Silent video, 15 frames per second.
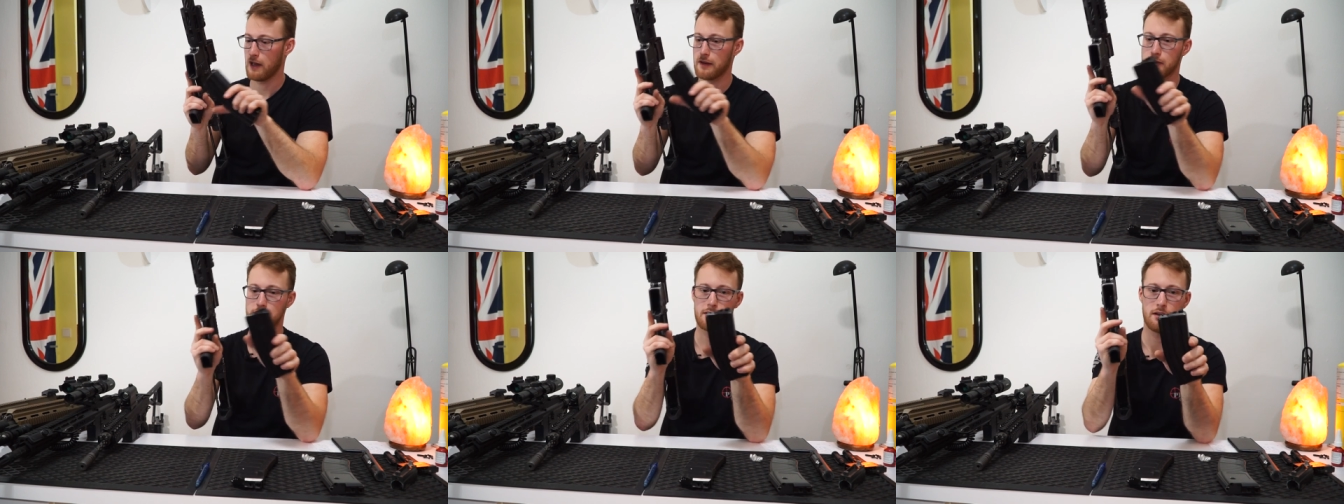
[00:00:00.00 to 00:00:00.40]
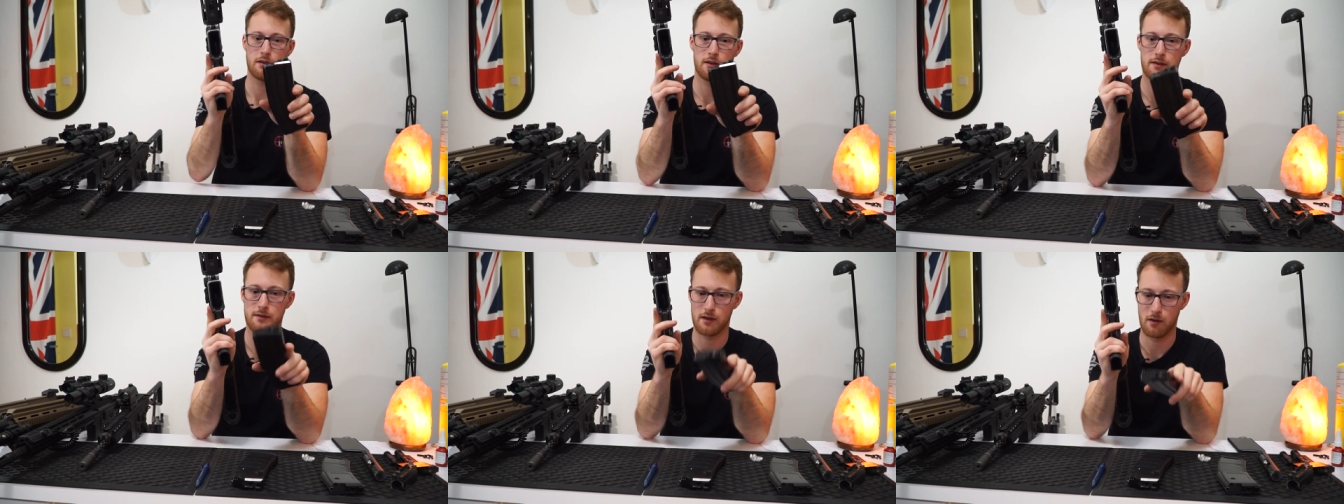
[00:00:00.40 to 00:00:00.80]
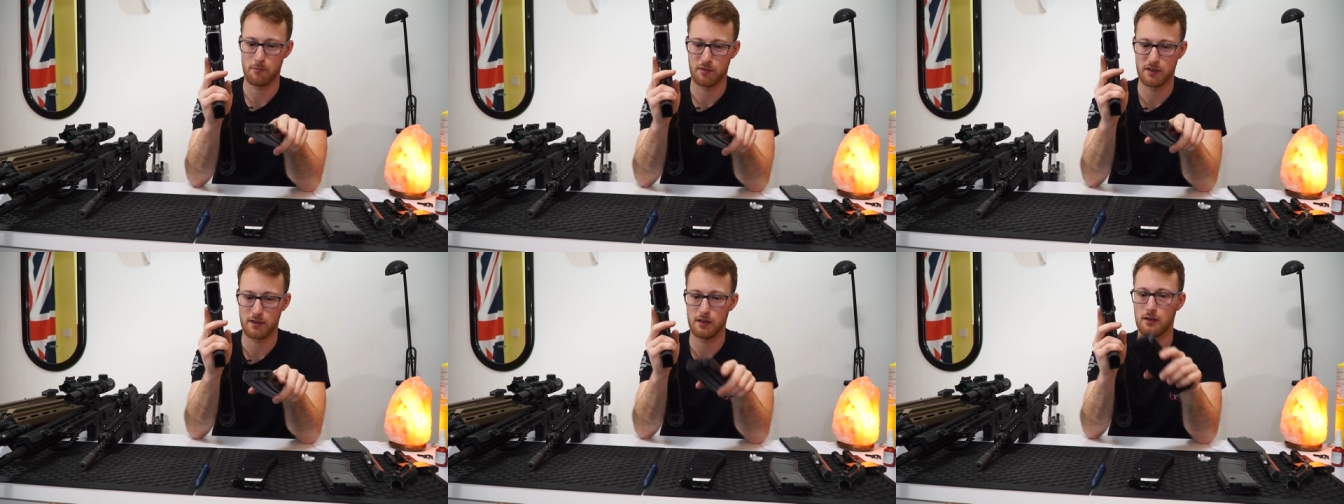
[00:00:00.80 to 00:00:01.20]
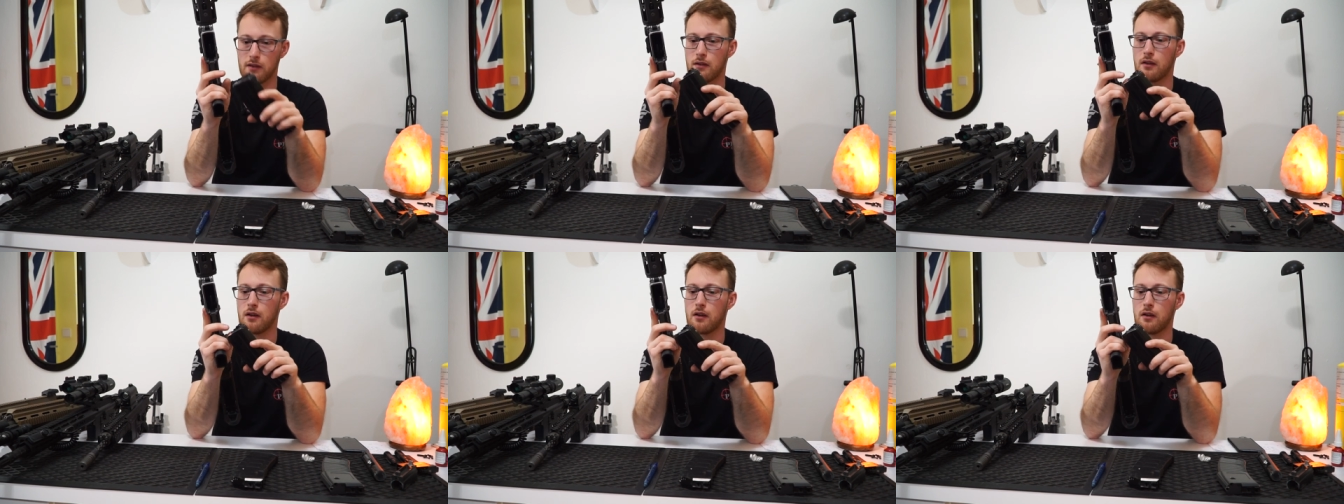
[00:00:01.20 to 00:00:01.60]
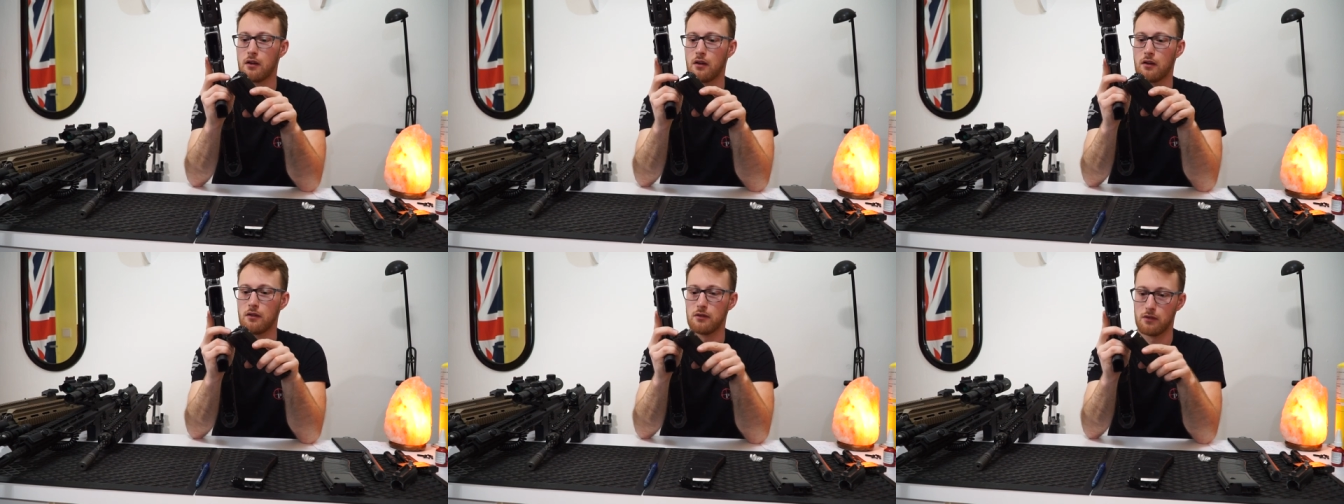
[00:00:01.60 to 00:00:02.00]
Magazine is empty.
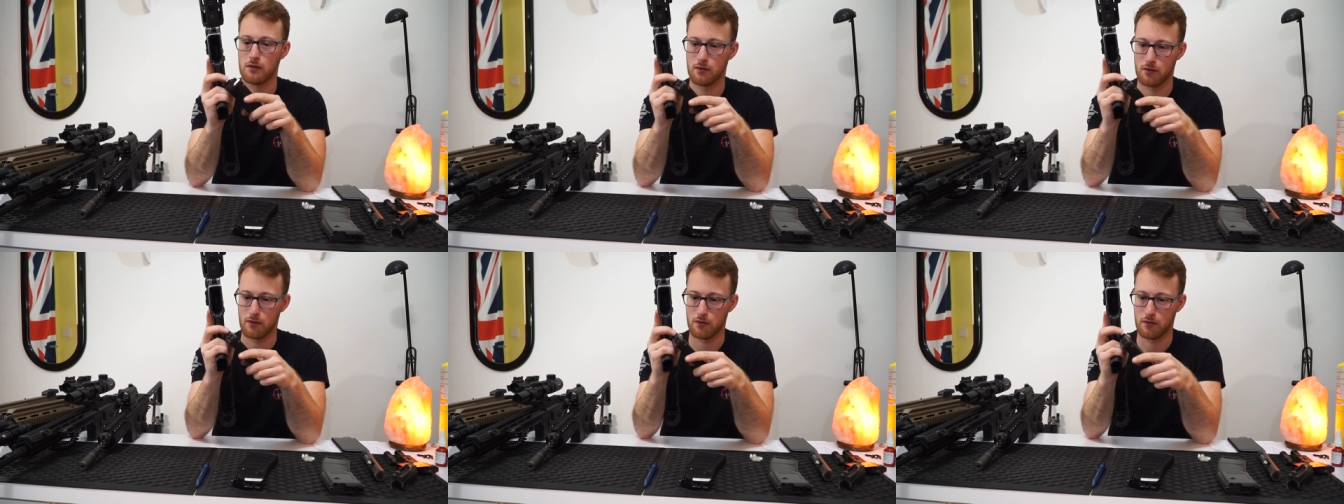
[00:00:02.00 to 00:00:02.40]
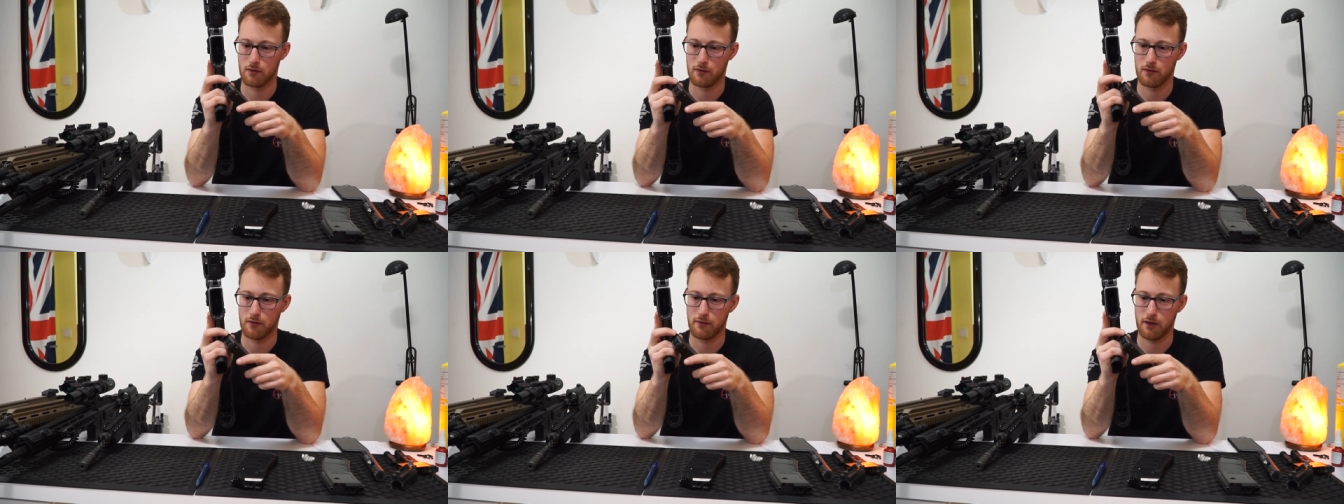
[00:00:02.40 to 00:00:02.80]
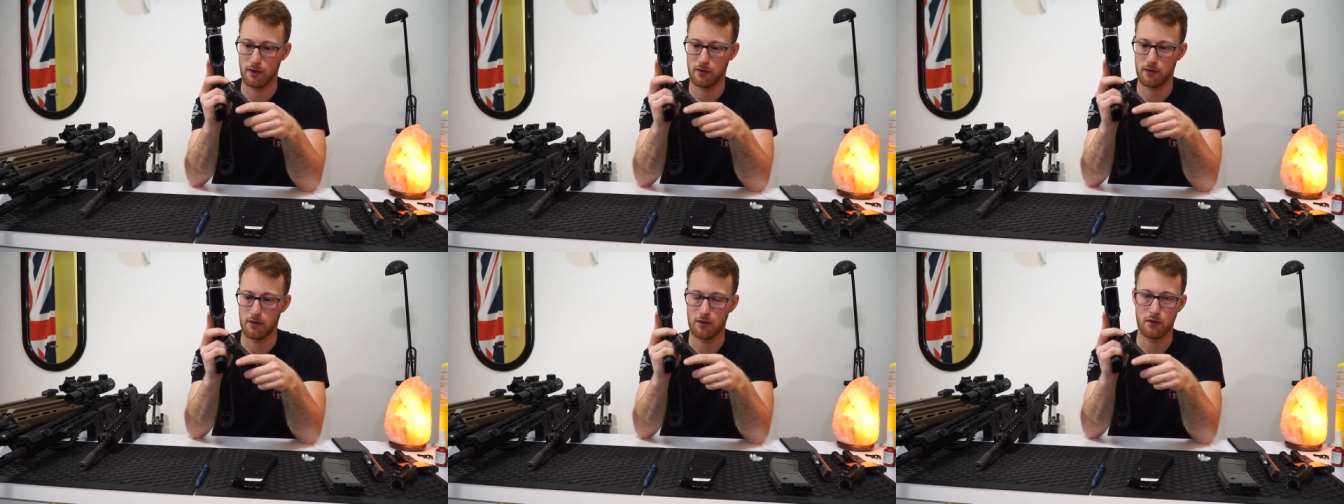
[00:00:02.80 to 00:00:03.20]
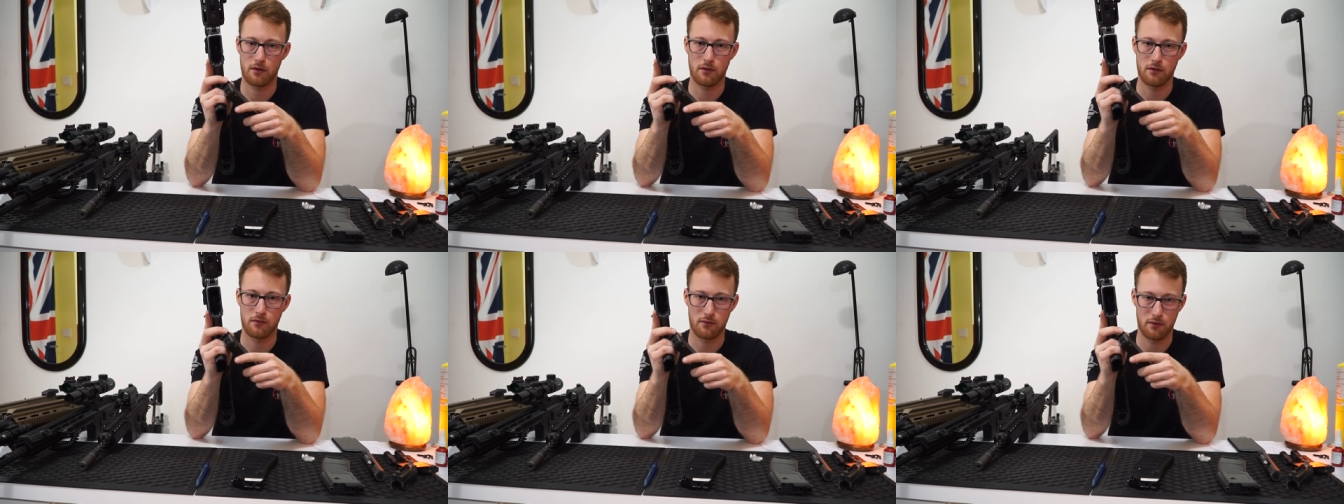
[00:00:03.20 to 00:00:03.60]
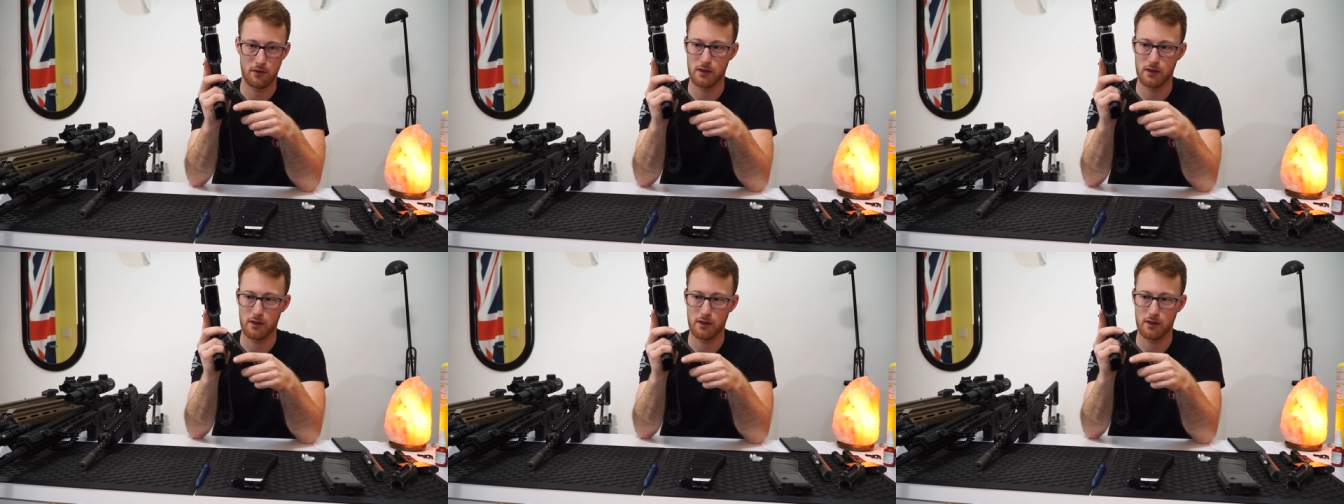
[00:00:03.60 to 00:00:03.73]
The thing here